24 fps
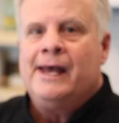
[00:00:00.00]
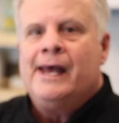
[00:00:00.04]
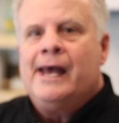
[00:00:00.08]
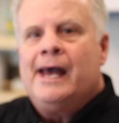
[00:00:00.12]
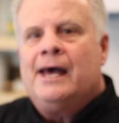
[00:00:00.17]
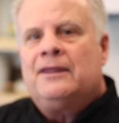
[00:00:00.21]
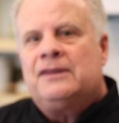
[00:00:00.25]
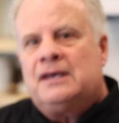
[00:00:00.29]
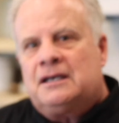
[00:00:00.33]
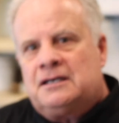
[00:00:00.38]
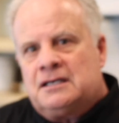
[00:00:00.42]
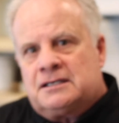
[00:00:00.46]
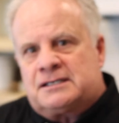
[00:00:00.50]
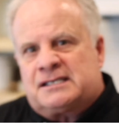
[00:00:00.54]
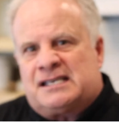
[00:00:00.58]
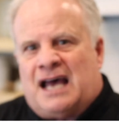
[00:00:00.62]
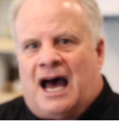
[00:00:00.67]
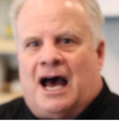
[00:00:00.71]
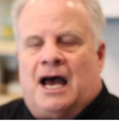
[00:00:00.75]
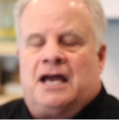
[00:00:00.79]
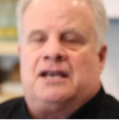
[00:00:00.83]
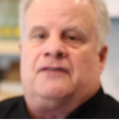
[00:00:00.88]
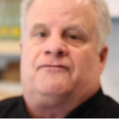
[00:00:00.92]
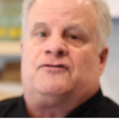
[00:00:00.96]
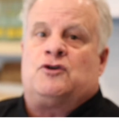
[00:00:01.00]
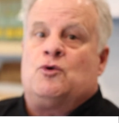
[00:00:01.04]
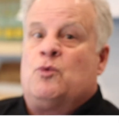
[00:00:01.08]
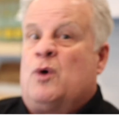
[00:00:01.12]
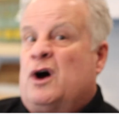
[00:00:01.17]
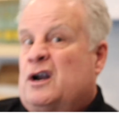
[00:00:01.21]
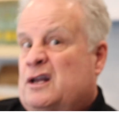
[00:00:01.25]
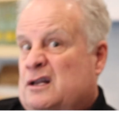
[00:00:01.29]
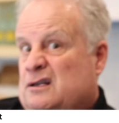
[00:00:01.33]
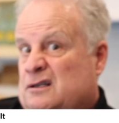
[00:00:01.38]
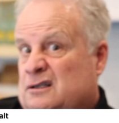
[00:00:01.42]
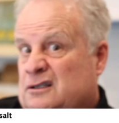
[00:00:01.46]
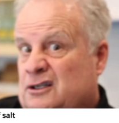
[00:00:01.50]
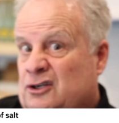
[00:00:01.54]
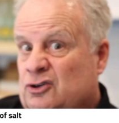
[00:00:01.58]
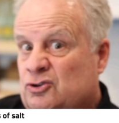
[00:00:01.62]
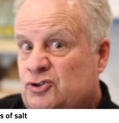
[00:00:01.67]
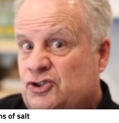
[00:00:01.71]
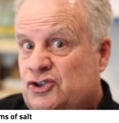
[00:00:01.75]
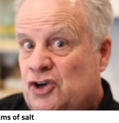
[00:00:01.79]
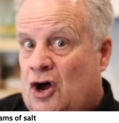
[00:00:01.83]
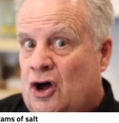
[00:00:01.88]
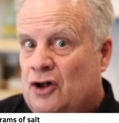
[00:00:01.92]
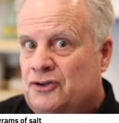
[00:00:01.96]
and then decide if you want it a little
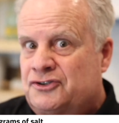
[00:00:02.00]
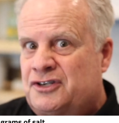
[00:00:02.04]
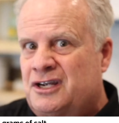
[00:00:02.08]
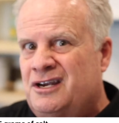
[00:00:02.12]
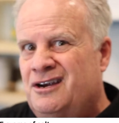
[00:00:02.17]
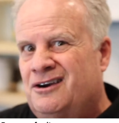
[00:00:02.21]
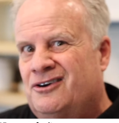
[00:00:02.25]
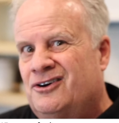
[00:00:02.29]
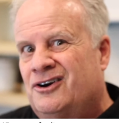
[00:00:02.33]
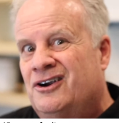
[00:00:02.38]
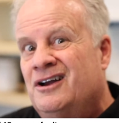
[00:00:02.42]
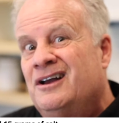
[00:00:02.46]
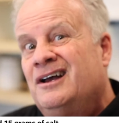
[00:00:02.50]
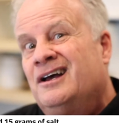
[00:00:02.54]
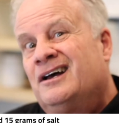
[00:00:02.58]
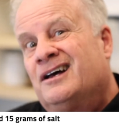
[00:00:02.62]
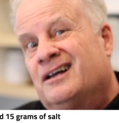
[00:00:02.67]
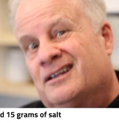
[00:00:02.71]
saltier,